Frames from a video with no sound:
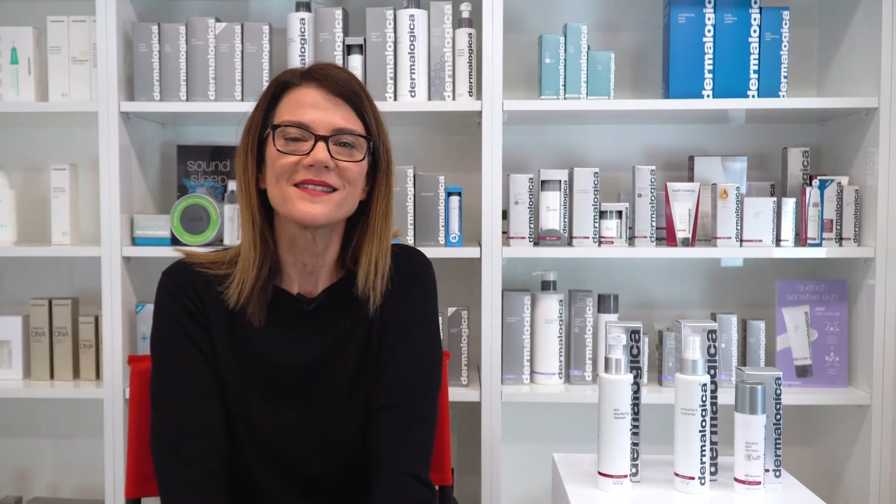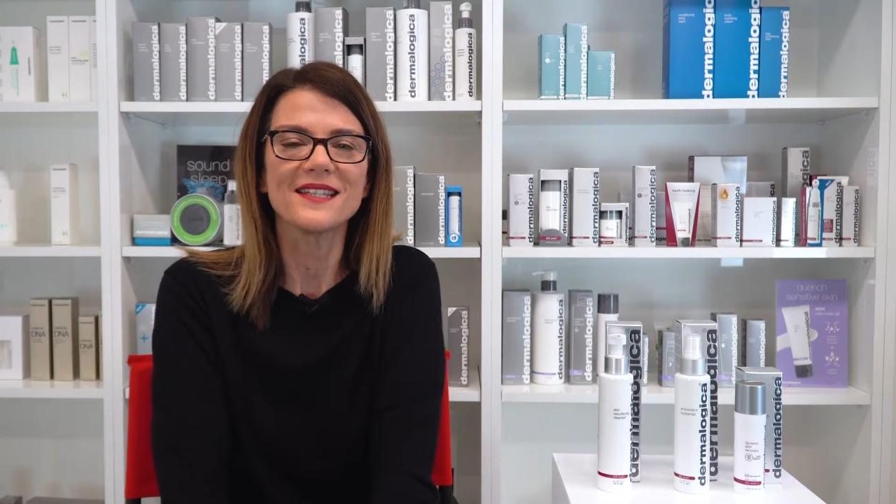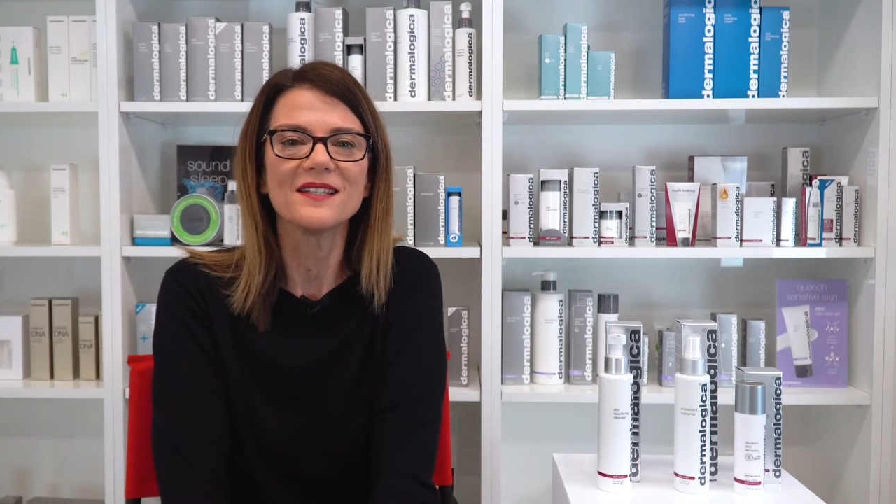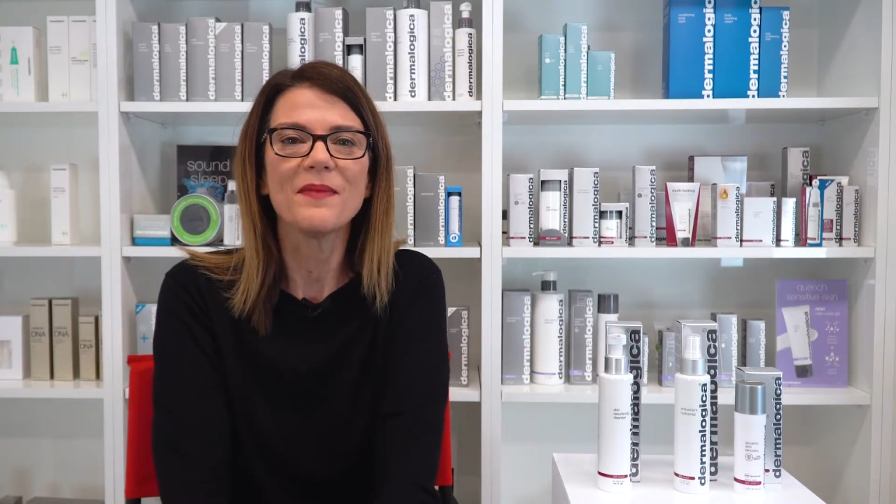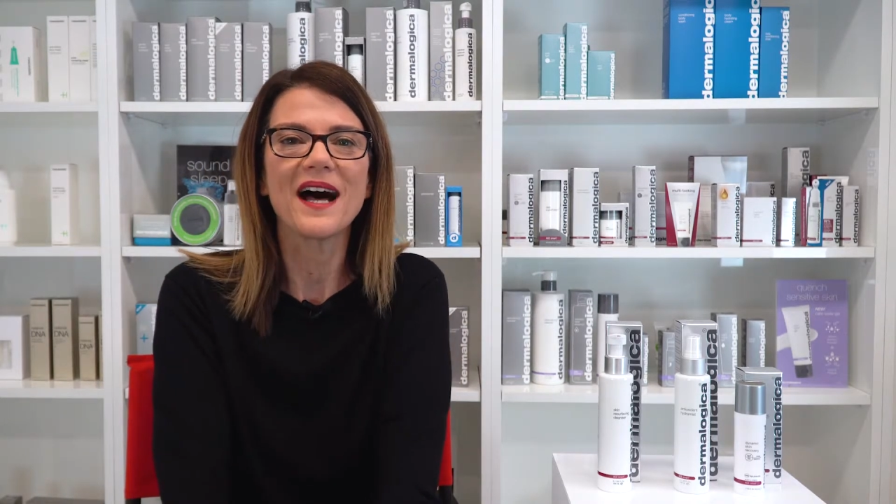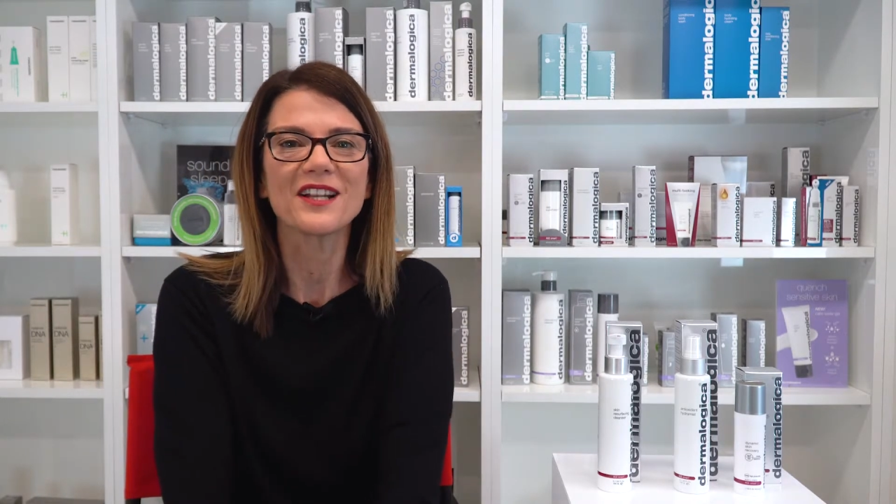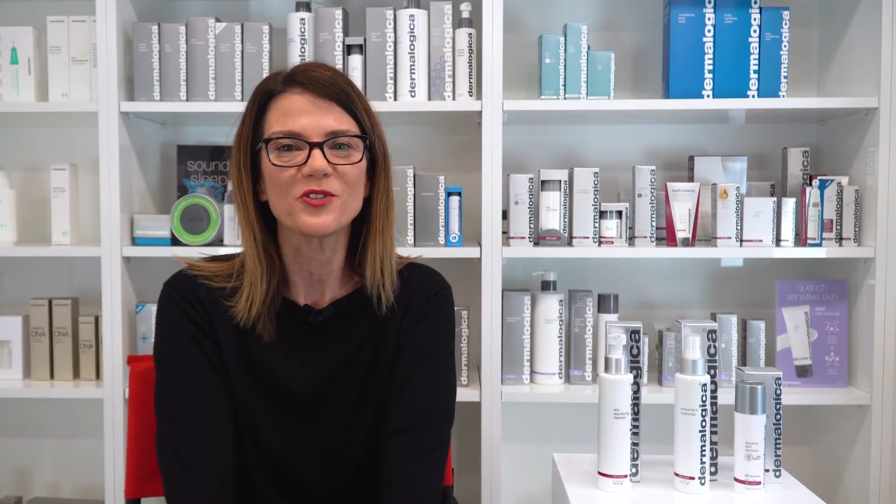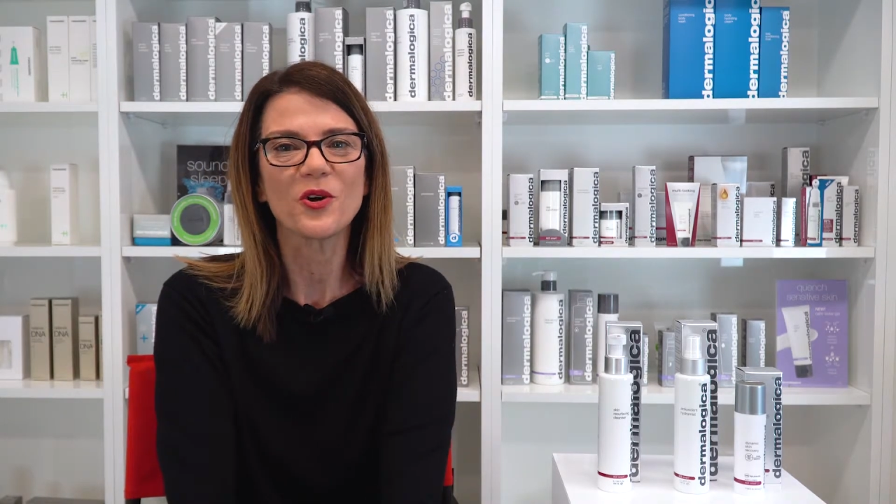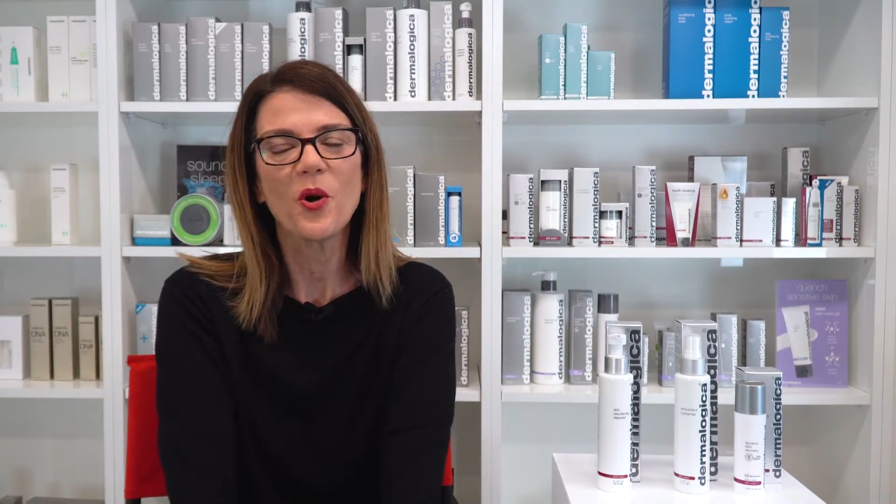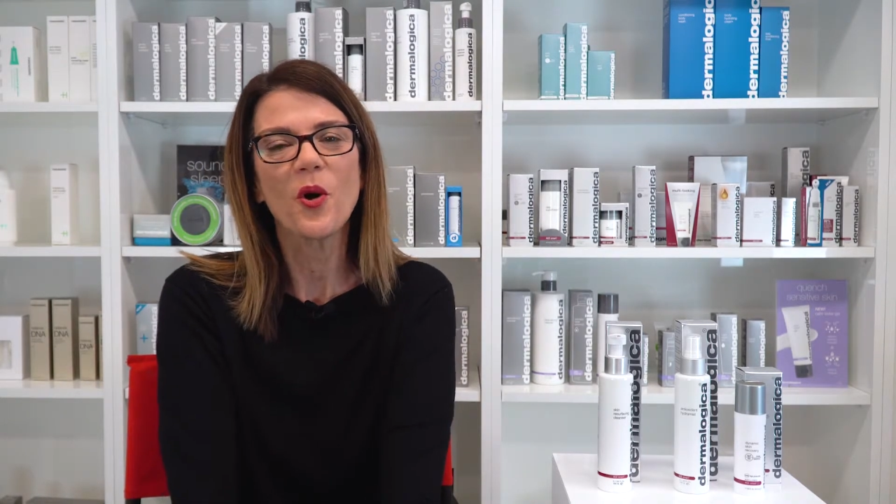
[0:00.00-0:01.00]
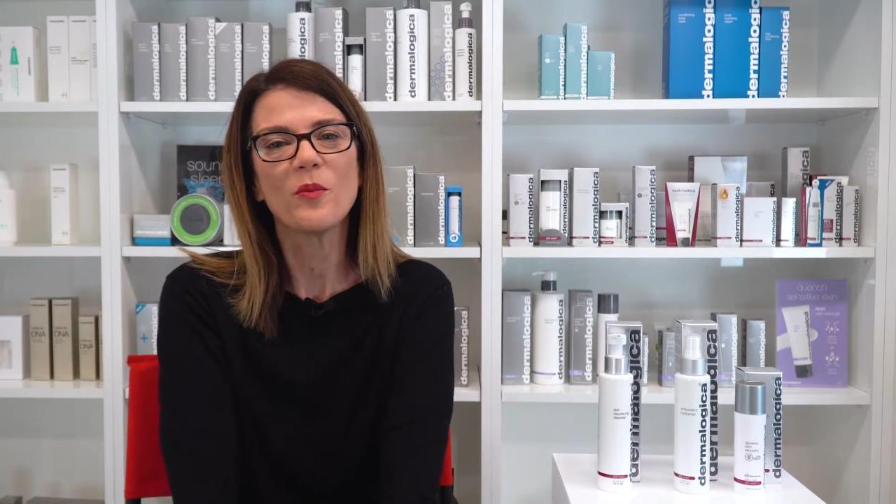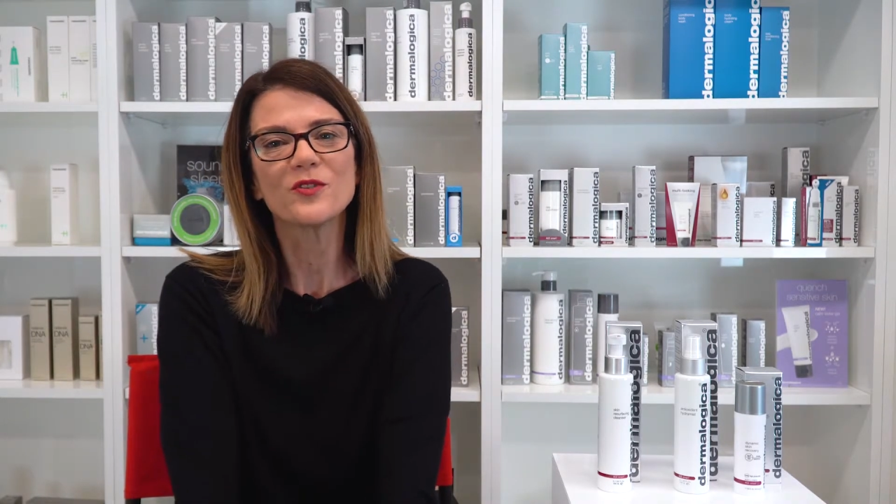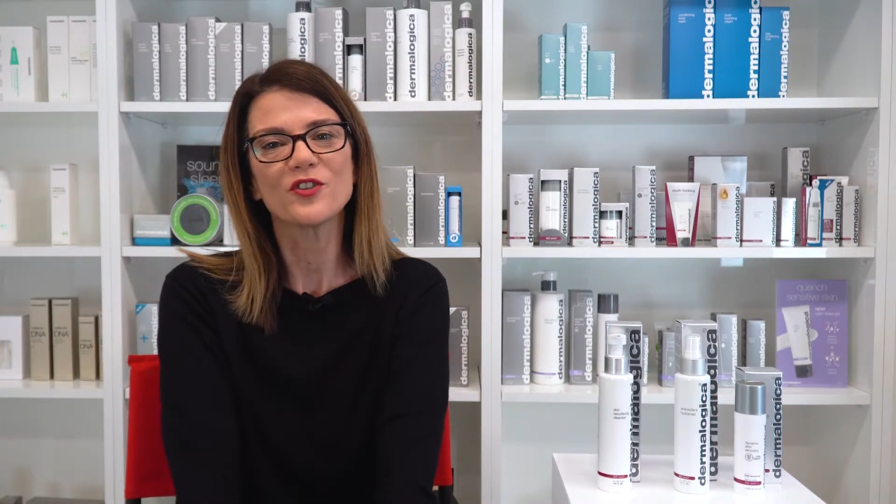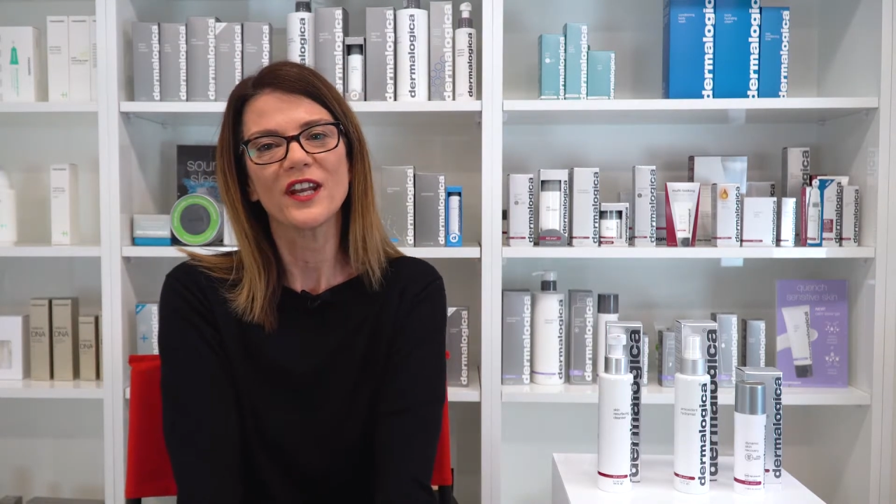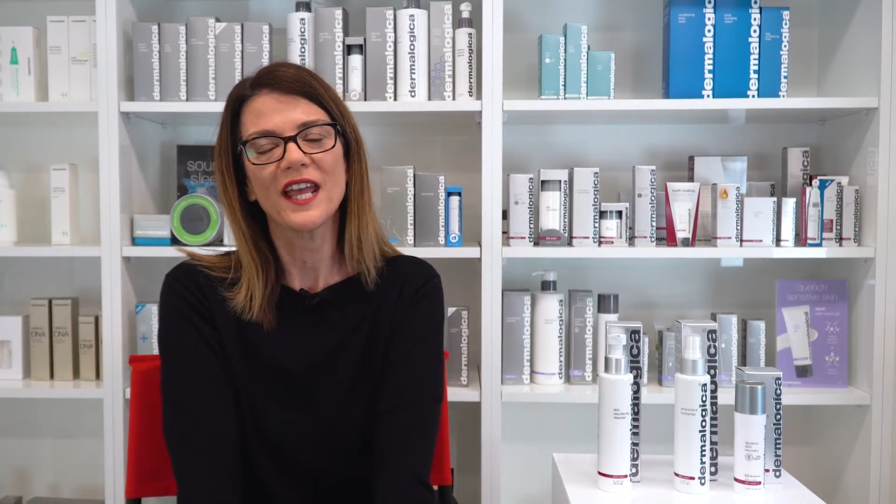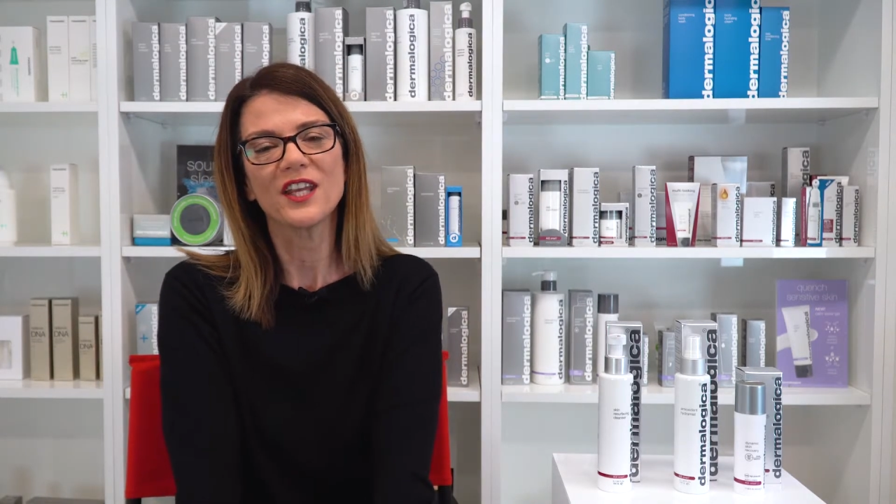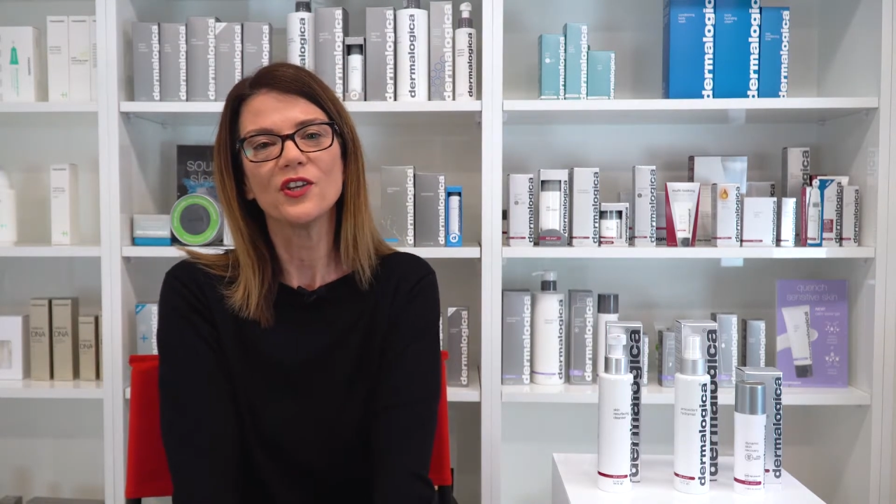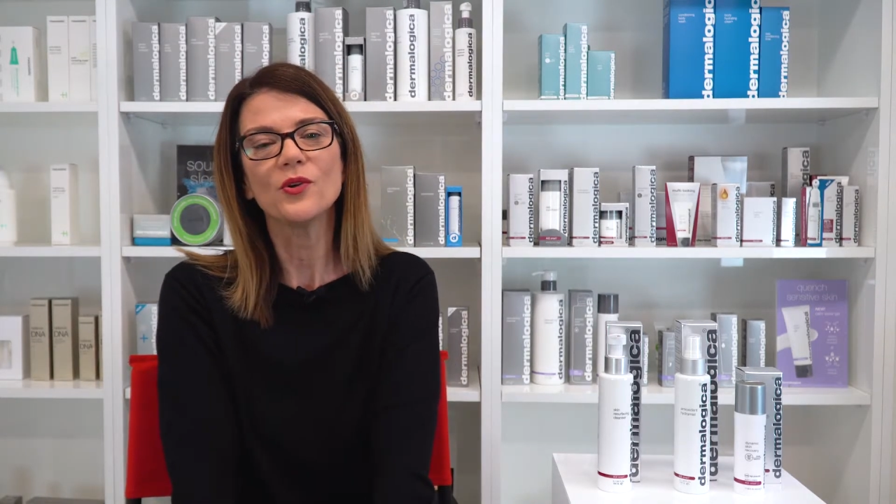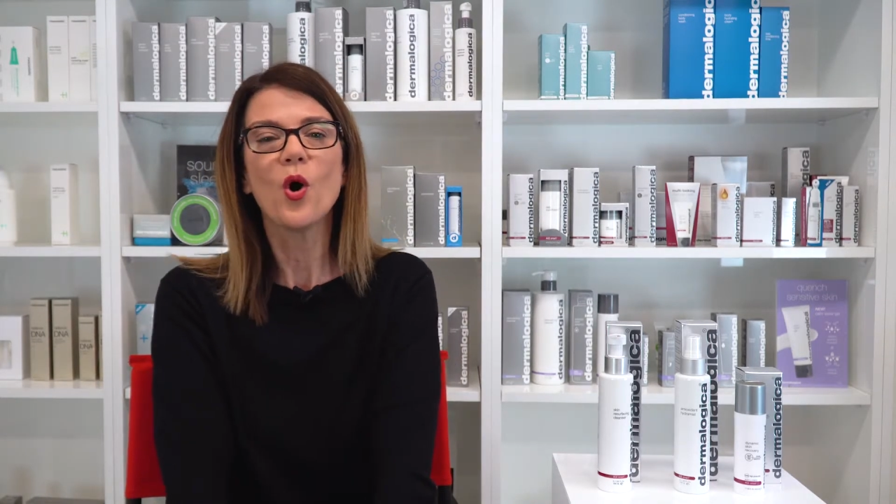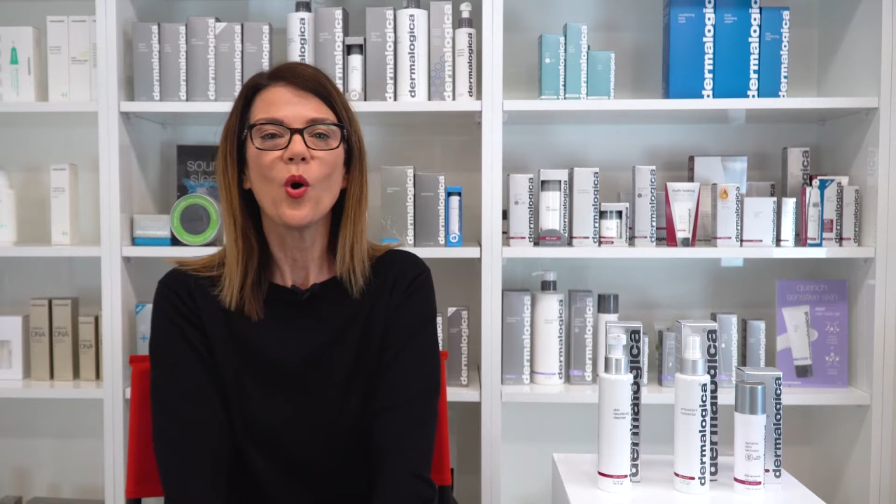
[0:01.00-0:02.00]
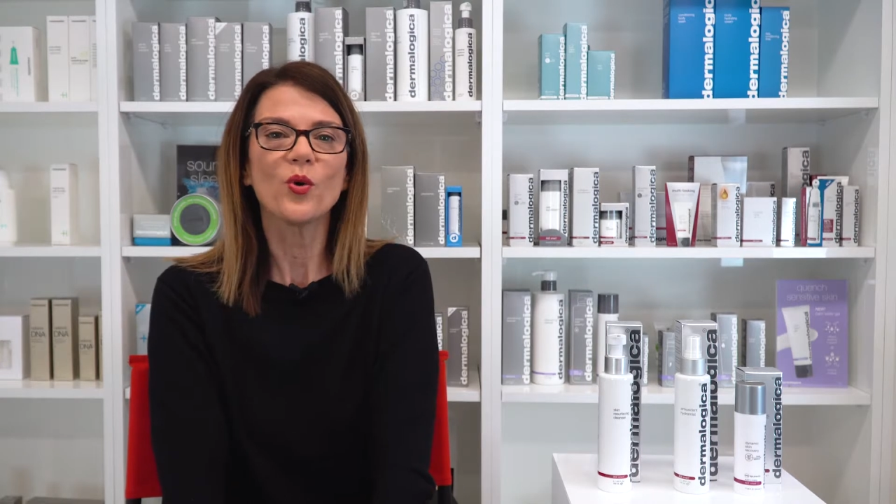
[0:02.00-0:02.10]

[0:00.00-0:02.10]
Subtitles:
skinmart.com.au